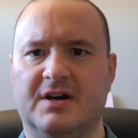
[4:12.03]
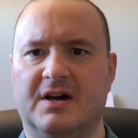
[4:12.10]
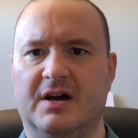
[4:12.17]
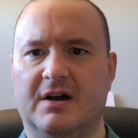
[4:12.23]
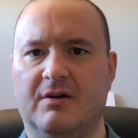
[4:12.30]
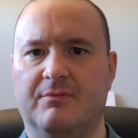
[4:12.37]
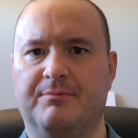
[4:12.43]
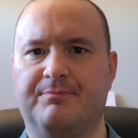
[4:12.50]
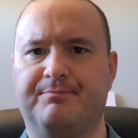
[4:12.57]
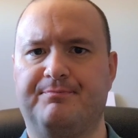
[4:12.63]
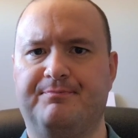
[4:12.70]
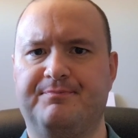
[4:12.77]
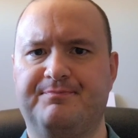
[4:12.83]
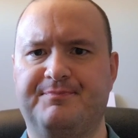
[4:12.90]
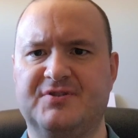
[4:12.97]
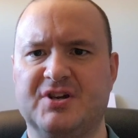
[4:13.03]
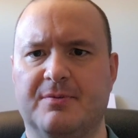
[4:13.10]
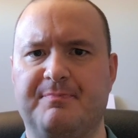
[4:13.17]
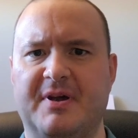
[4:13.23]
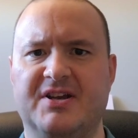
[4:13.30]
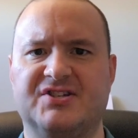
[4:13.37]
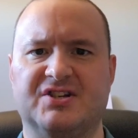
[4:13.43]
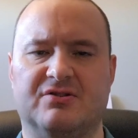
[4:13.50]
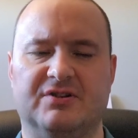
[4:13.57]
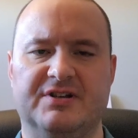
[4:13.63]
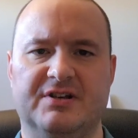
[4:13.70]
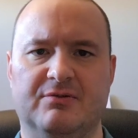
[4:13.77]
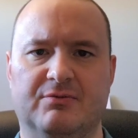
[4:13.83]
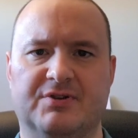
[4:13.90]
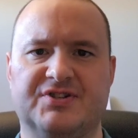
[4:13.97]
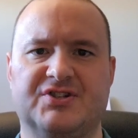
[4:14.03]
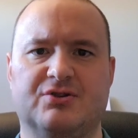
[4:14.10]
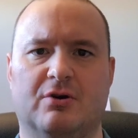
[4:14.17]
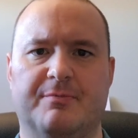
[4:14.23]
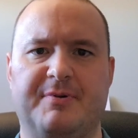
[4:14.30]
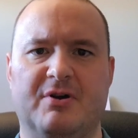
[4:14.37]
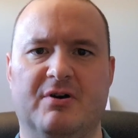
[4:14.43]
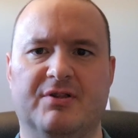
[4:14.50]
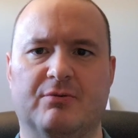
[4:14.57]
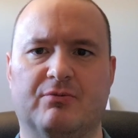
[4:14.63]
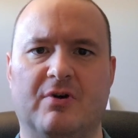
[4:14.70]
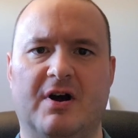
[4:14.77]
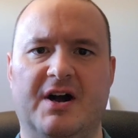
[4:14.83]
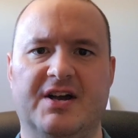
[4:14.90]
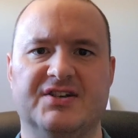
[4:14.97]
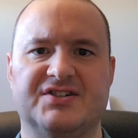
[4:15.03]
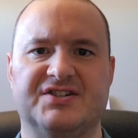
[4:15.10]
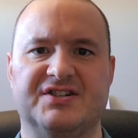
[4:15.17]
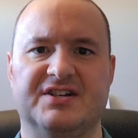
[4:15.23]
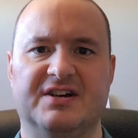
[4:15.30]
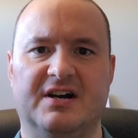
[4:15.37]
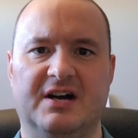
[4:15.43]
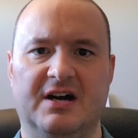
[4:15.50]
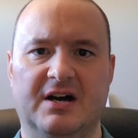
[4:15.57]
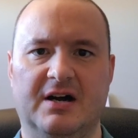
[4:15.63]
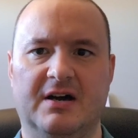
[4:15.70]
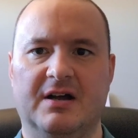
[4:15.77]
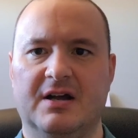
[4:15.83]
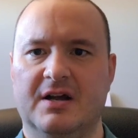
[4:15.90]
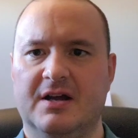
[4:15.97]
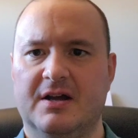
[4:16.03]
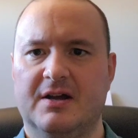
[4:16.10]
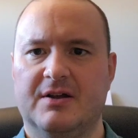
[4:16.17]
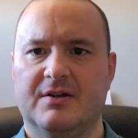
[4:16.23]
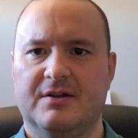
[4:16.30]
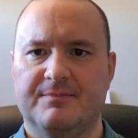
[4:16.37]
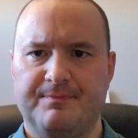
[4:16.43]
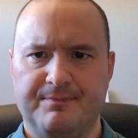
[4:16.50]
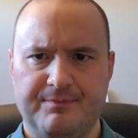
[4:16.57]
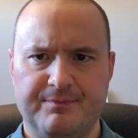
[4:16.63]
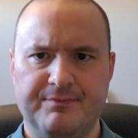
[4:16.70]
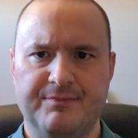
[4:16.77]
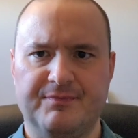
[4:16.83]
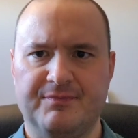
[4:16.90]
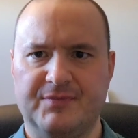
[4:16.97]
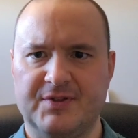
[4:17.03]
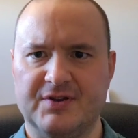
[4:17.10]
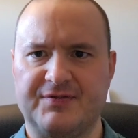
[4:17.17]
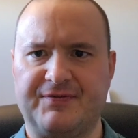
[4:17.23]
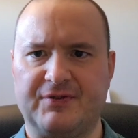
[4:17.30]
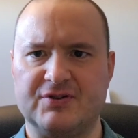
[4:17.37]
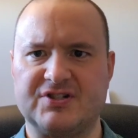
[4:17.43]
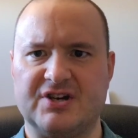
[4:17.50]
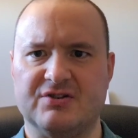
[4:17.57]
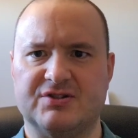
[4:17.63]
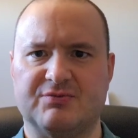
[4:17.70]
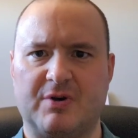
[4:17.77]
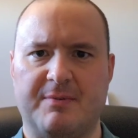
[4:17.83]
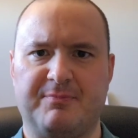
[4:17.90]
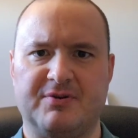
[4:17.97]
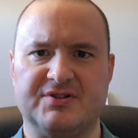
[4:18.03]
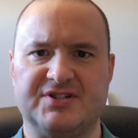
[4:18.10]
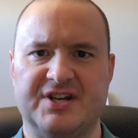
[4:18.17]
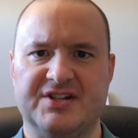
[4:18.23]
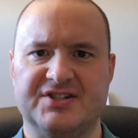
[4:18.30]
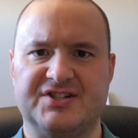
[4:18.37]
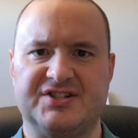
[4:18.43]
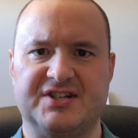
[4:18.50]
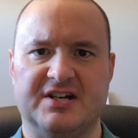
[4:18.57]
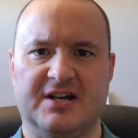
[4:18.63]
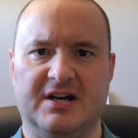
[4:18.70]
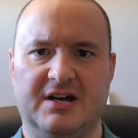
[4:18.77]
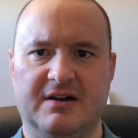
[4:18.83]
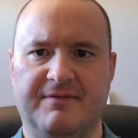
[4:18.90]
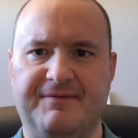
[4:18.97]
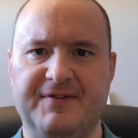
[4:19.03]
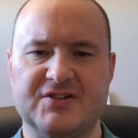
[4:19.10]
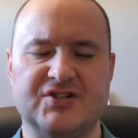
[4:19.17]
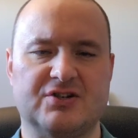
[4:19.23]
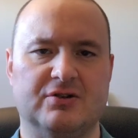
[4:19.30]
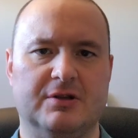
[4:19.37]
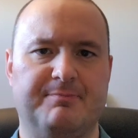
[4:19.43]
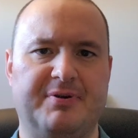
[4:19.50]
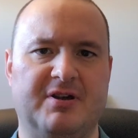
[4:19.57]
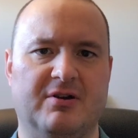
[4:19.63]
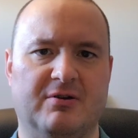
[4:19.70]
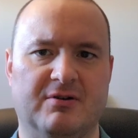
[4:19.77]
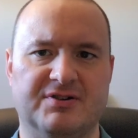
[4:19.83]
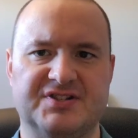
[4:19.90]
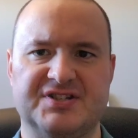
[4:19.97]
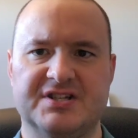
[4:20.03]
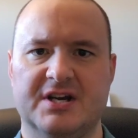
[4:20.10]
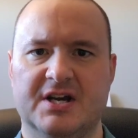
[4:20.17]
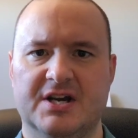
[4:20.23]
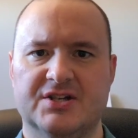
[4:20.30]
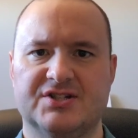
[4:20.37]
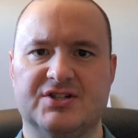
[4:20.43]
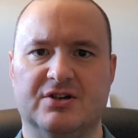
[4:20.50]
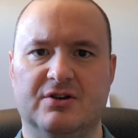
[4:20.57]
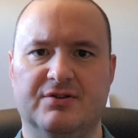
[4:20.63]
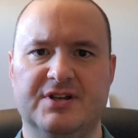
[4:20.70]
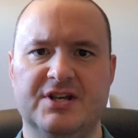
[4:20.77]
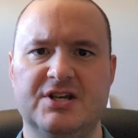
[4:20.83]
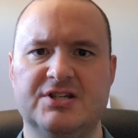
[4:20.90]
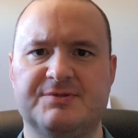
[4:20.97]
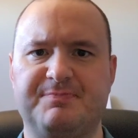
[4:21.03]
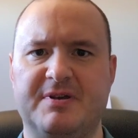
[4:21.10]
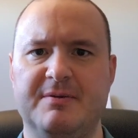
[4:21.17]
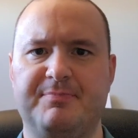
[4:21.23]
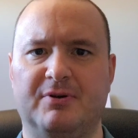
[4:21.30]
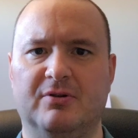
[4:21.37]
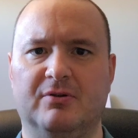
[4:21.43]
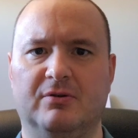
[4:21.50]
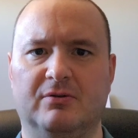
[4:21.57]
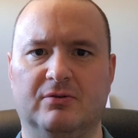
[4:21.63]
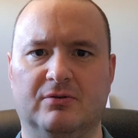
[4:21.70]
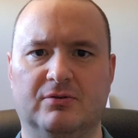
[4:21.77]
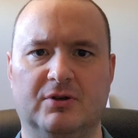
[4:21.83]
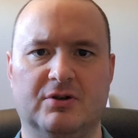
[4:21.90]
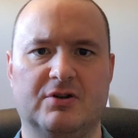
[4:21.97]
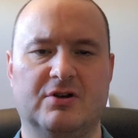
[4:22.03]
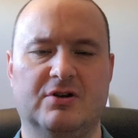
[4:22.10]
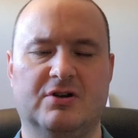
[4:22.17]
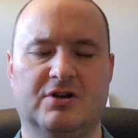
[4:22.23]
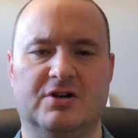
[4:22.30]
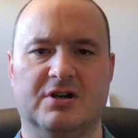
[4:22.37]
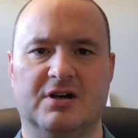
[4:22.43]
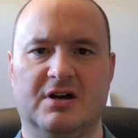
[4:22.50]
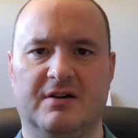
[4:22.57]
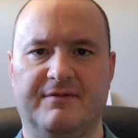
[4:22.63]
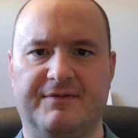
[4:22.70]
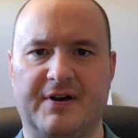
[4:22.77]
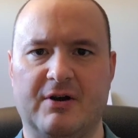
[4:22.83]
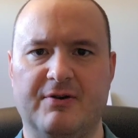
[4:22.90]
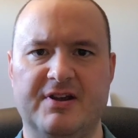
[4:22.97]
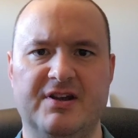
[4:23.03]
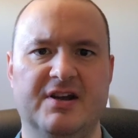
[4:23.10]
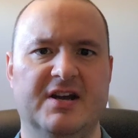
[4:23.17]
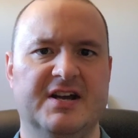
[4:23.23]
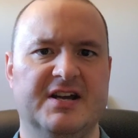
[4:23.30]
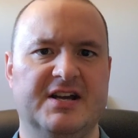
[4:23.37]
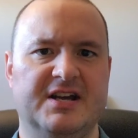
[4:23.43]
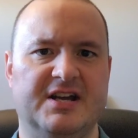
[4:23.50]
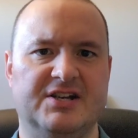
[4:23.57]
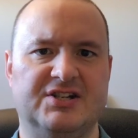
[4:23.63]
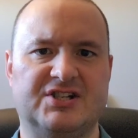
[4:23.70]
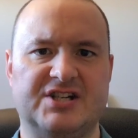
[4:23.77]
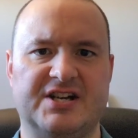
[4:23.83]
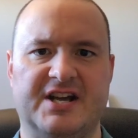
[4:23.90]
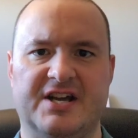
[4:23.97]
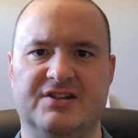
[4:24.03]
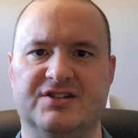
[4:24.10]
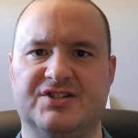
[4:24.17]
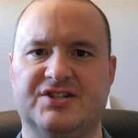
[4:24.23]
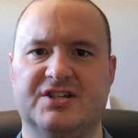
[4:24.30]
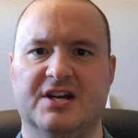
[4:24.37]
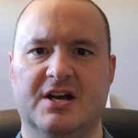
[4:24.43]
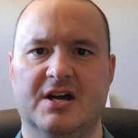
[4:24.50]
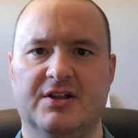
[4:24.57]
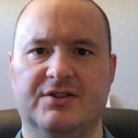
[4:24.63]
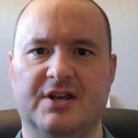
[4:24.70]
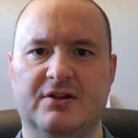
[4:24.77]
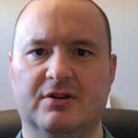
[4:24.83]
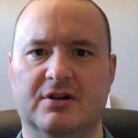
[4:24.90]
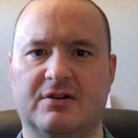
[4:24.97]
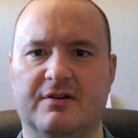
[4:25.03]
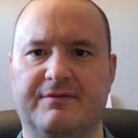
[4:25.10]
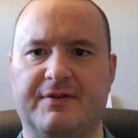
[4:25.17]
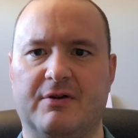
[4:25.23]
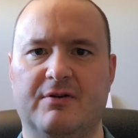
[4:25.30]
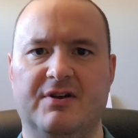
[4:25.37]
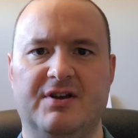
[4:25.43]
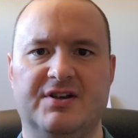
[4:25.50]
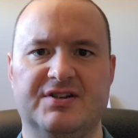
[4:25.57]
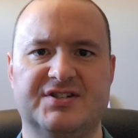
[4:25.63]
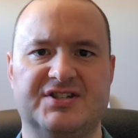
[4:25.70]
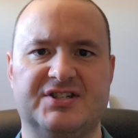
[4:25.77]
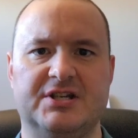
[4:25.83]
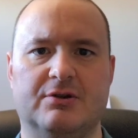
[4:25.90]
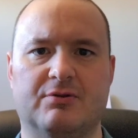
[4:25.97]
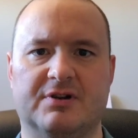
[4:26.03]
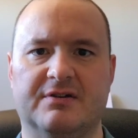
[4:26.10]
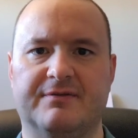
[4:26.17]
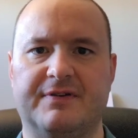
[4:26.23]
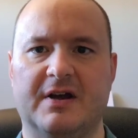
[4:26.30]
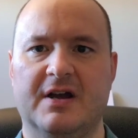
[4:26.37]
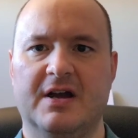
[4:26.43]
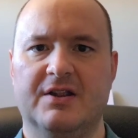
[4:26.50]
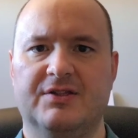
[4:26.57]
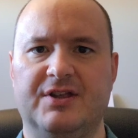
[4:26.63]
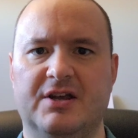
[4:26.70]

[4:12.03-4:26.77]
so basically, with Scorpio on the rise, the first house represents physical appearance so these people look uh, very intense. They look very secretive.